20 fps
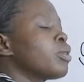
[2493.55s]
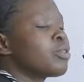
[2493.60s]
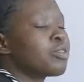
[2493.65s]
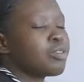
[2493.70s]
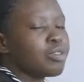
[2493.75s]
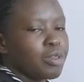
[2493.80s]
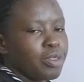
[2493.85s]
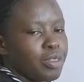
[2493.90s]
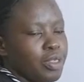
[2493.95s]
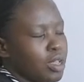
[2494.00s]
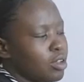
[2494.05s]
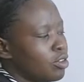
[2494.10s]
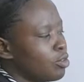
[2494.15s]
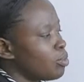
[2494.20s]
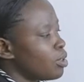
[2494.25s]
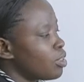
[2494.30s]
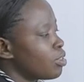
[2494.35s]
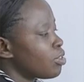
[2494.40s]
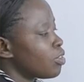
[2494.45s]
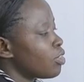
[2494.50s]
So that
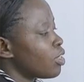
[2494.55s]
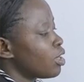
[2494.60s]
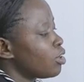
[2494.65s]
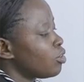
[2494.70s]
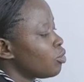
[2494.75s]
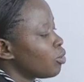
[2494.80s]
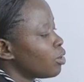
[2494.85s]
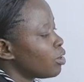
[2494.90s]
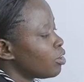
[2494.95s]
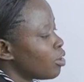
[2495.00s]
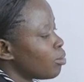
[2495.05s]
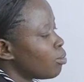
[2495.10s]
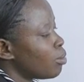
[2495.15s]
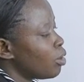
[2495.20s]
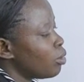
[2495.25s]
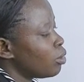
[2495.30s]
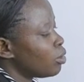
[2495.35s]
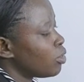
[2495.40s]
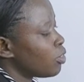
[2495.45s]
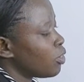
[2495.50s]
means that what
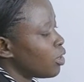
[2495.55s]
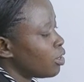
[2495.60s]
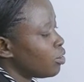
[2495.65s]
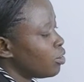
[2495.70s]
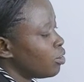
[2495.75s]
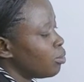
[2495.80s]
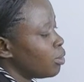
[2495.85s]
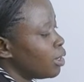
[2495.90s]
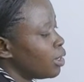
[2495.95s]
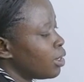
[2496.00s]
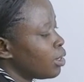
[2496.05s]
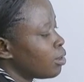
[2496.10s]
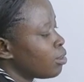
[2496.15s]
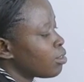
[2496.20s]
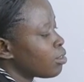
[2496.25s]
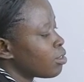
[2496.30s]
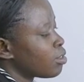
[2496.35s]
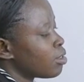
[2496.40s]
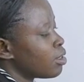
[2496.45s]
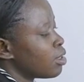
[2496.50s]
about 30
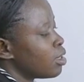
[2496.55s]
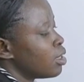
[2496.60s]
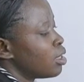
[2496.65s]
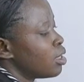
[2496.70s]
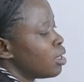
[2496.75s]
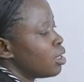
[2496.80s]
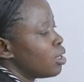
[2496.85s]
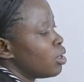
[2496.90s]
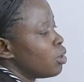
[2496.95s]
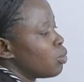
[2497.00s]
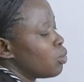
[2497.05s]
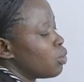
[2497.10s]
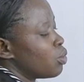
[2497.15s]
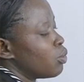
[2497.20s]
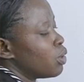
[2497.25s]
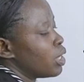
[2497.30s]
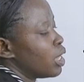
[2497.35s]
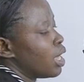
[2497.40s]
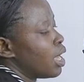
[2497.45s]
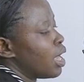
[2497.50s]
minutes? We
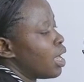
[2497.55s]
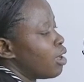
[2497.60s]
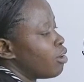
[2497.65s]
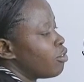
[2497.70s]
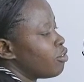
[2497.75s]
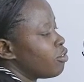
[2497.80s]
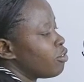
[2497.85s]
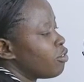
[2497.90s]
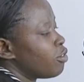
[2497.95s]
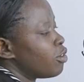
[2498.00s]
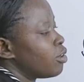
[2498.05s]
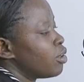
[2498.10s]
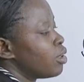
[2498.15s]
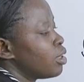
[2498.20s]
will have